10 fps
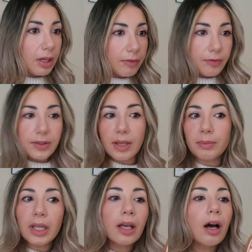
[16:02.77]
of
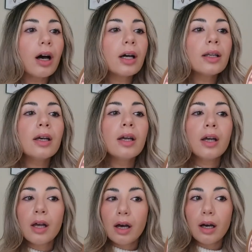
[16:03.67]
something on
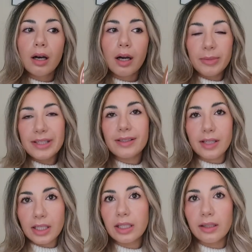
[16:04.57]
uh, I mean this is
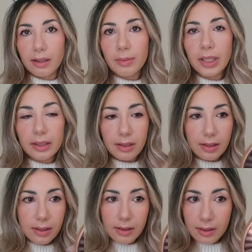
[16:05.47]
not a little bit
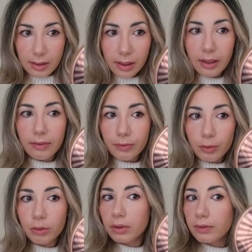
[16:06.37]
this is like a
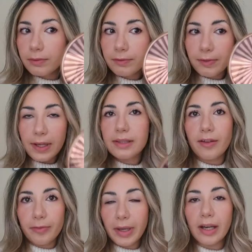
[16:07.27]
full face
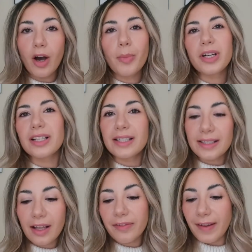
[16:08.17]
of makeup but like it's
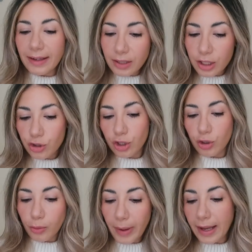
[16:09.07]
not foundation
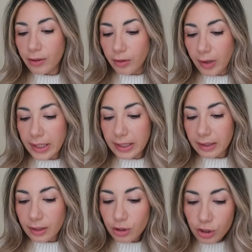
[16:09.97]
or powder or
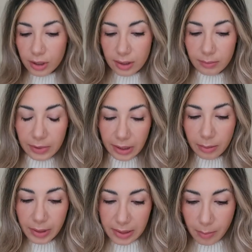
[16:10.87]
anything it's just little
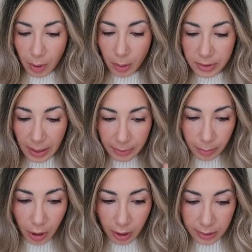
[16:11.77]
bits and bobs how many
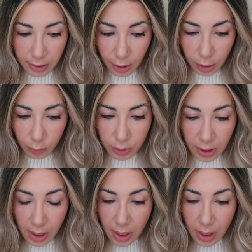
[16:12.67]
products did I use